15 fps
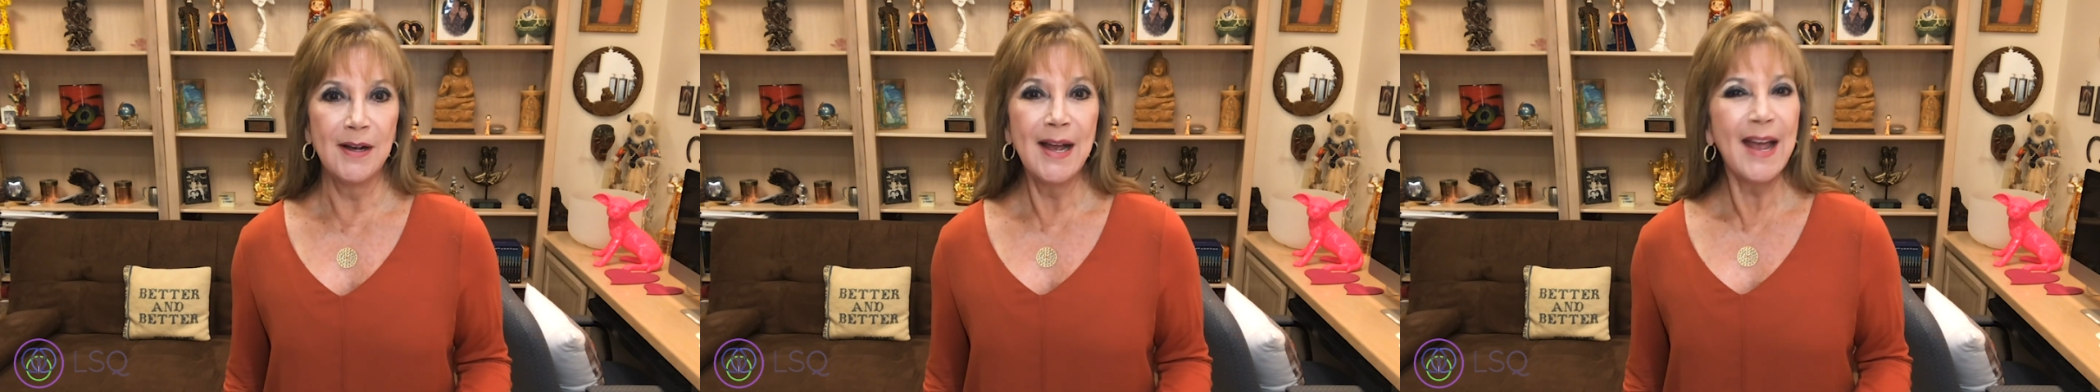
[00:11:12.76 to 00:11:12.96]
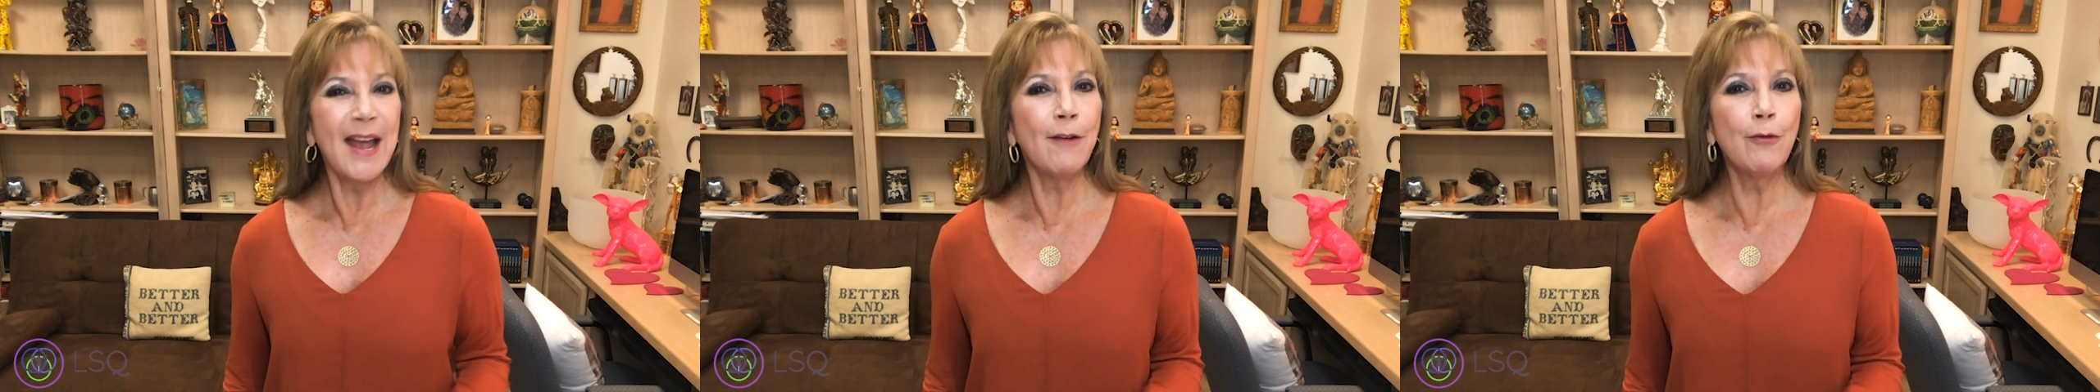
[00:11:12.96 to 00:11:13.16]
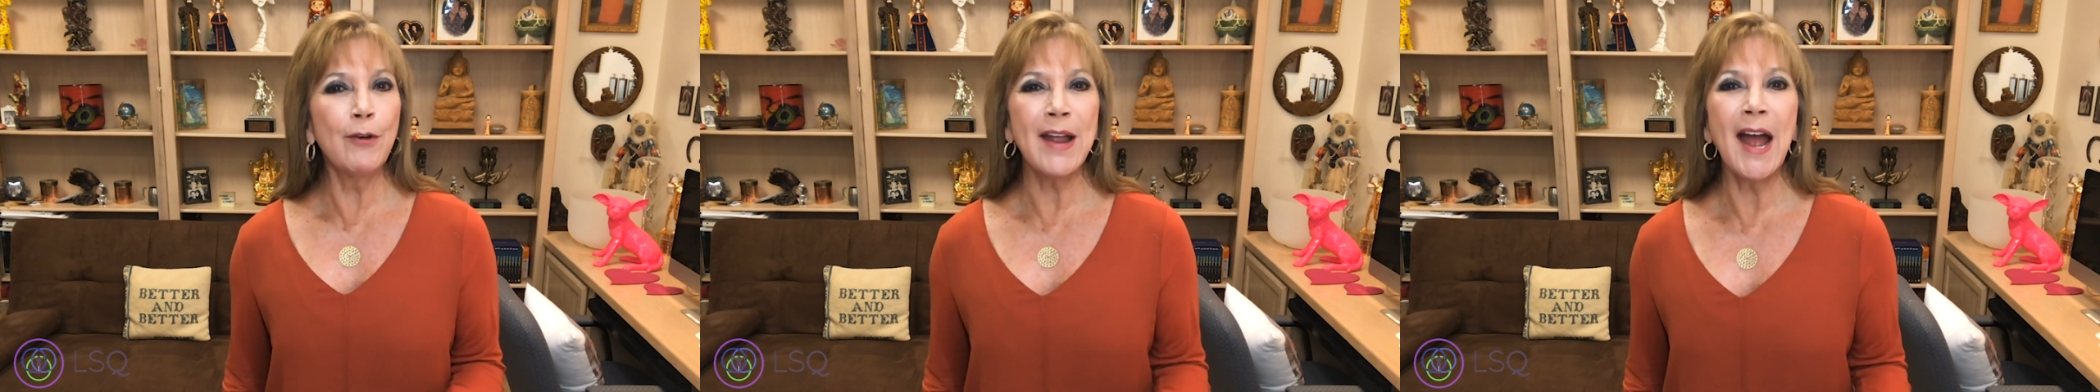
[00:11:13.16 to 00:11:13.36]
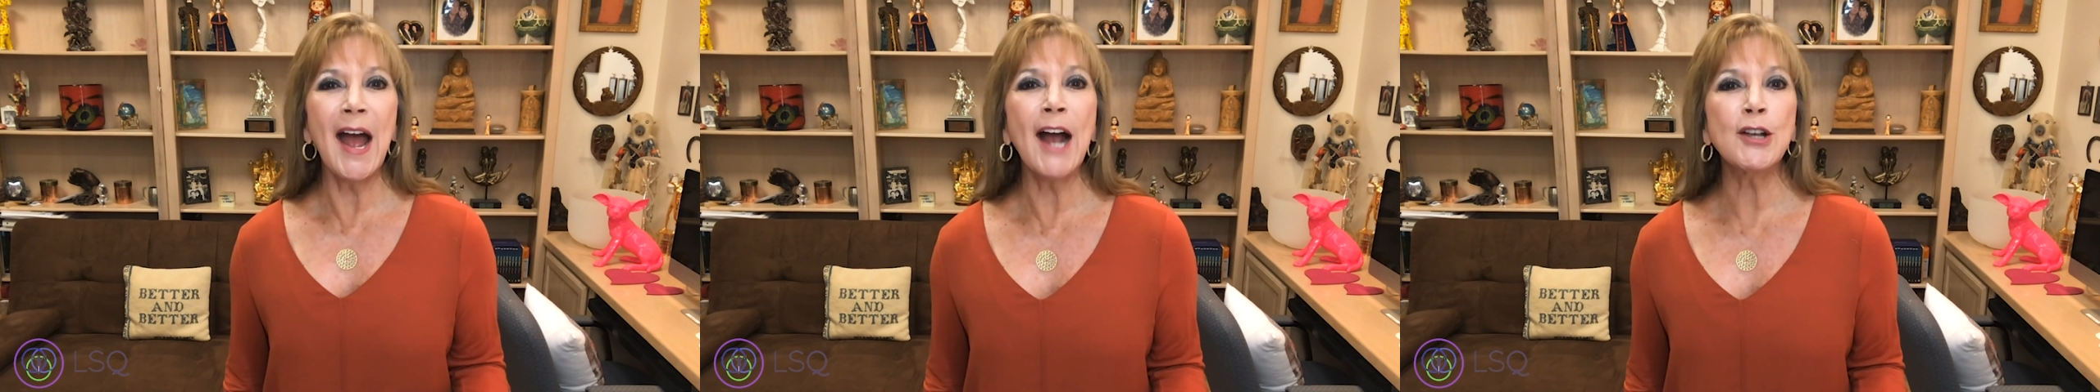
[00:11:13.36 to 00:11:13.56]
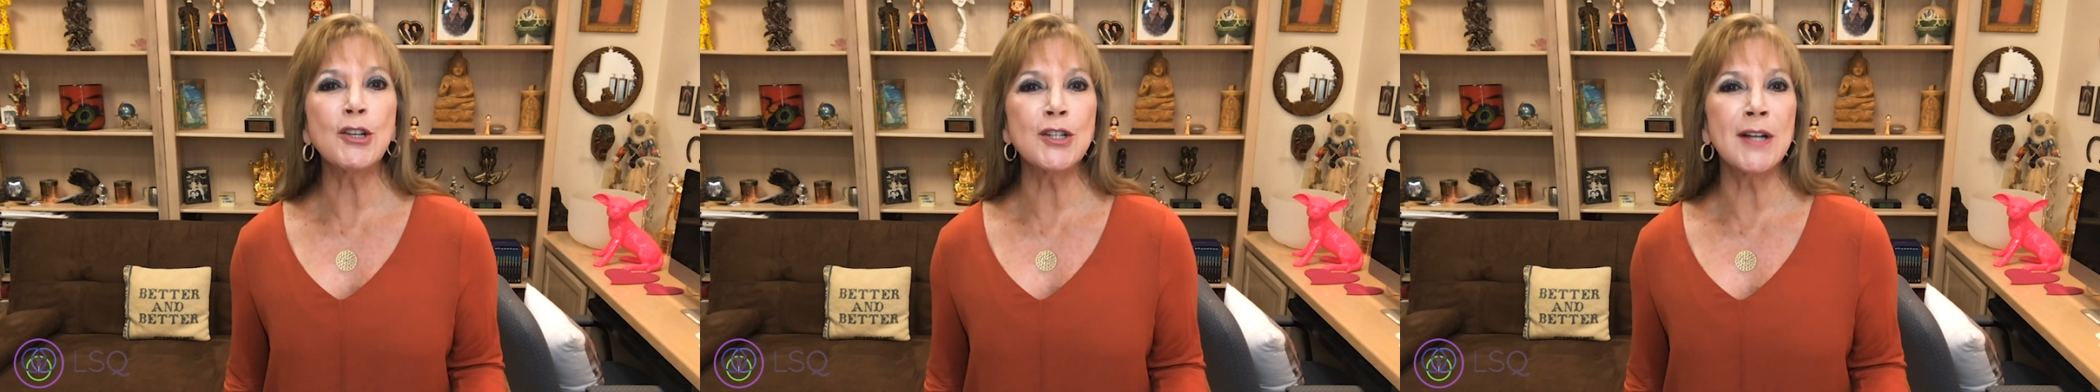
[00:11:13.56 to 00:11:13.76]
Every
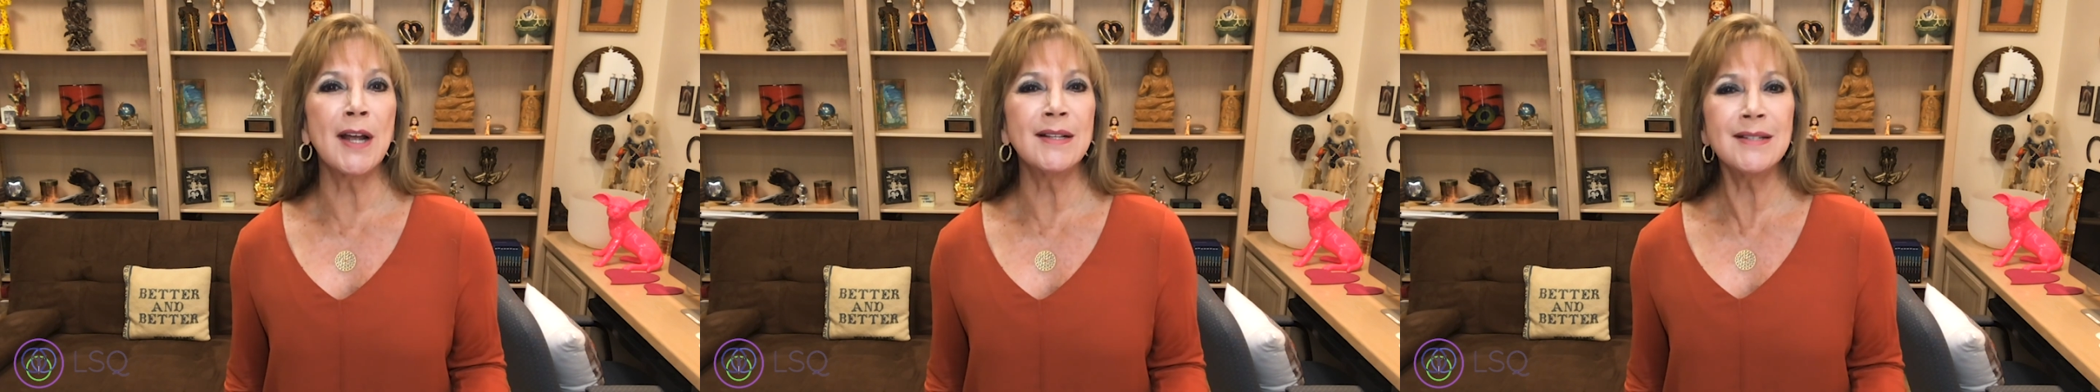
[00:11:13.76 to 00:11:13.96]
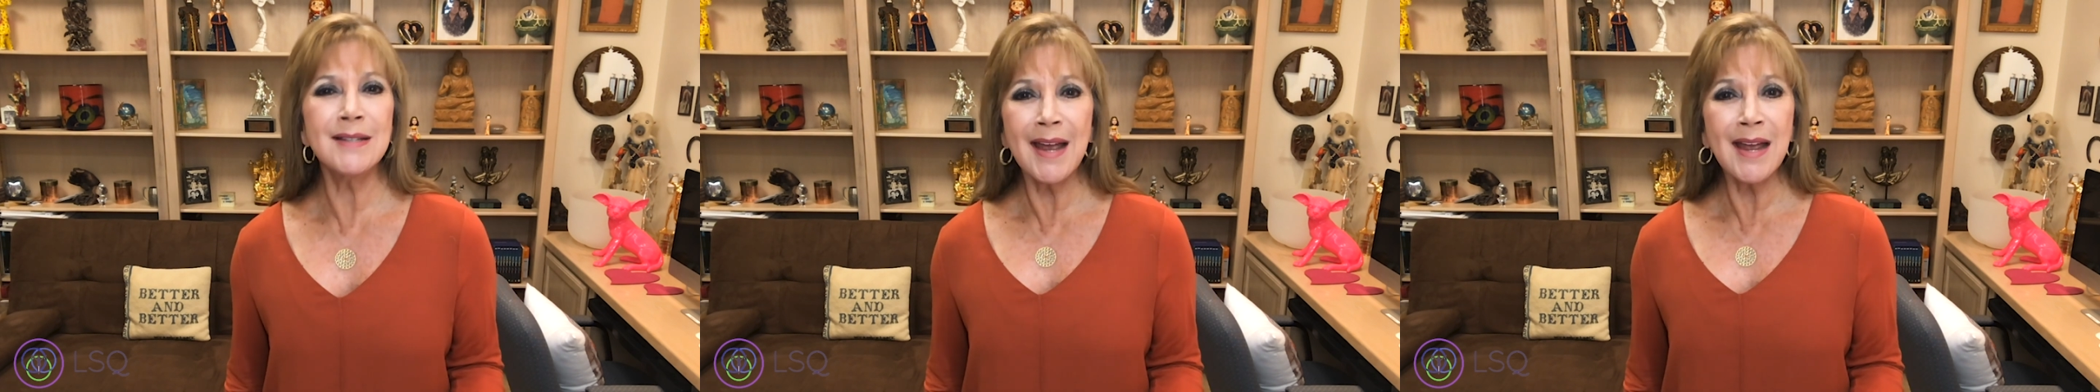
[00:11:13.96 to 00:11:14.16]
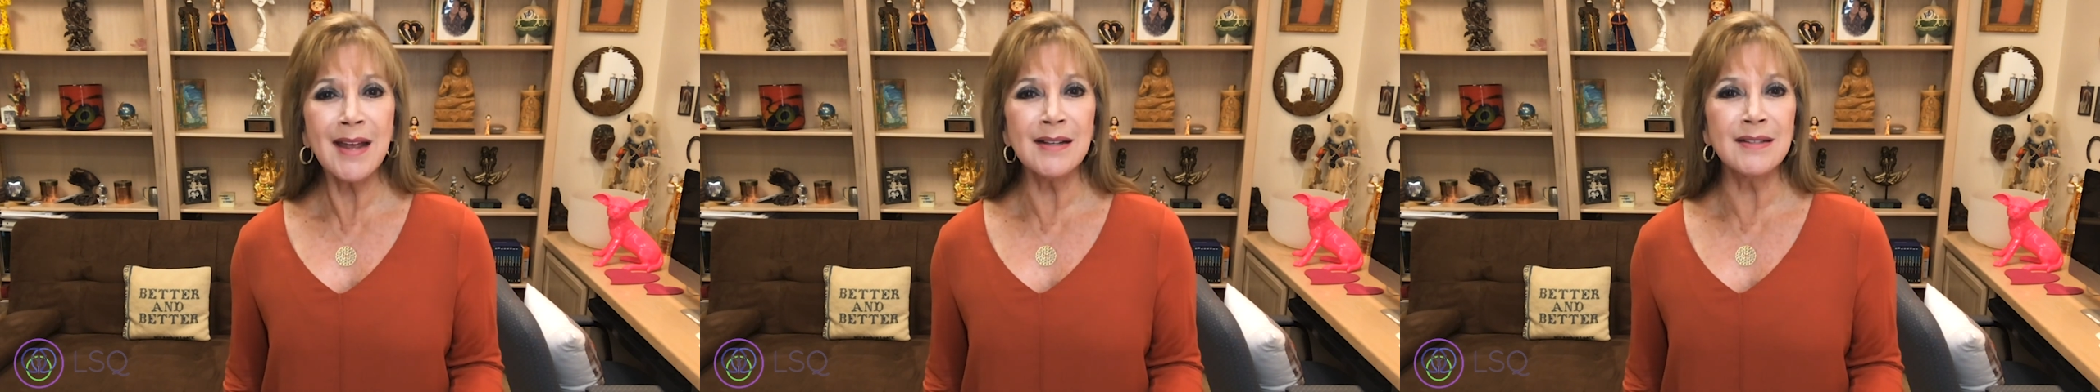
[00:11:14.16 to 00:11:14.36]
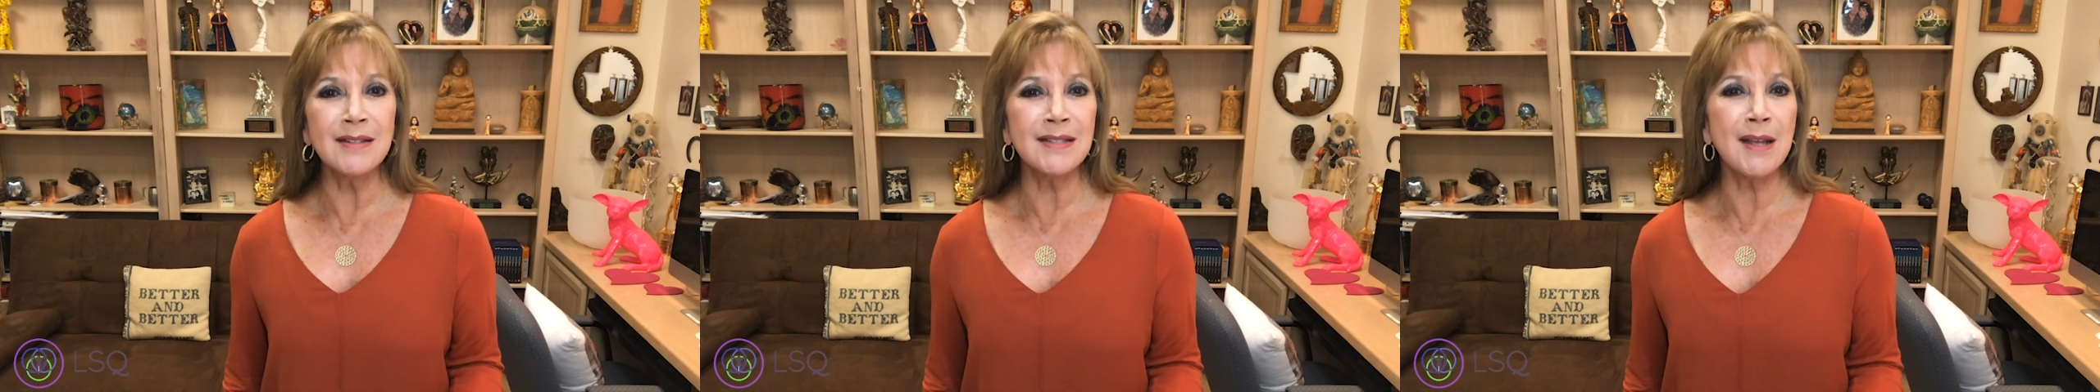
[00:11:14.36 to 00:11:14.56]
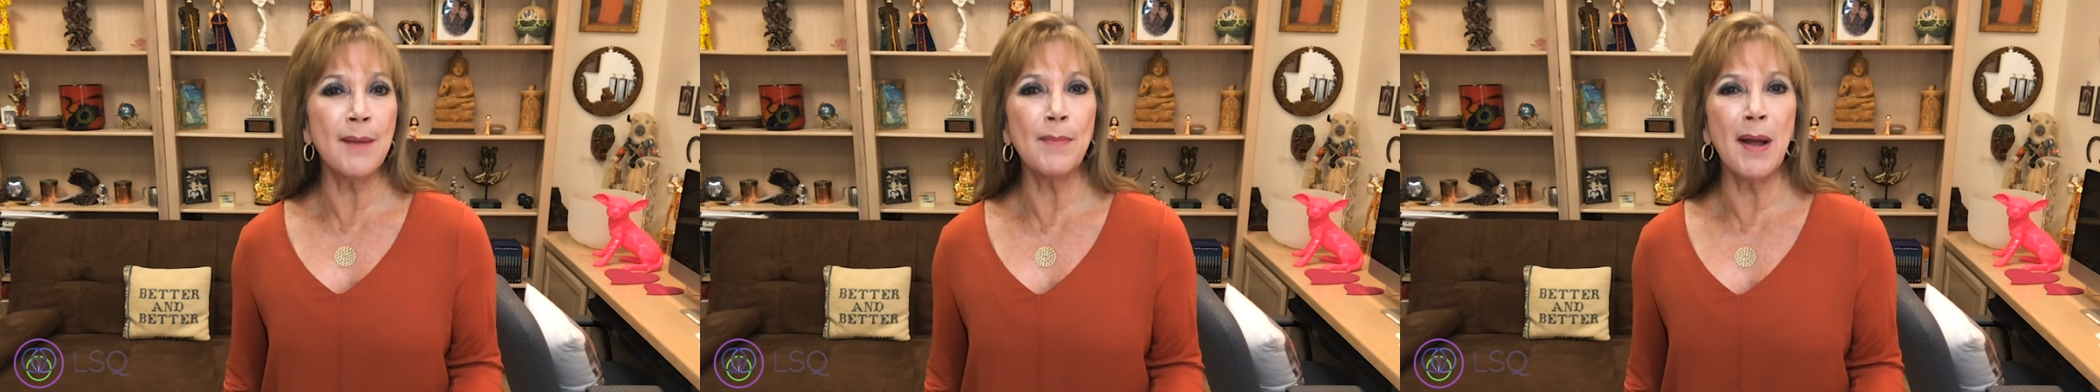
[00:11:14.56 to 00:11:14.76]
action I take and step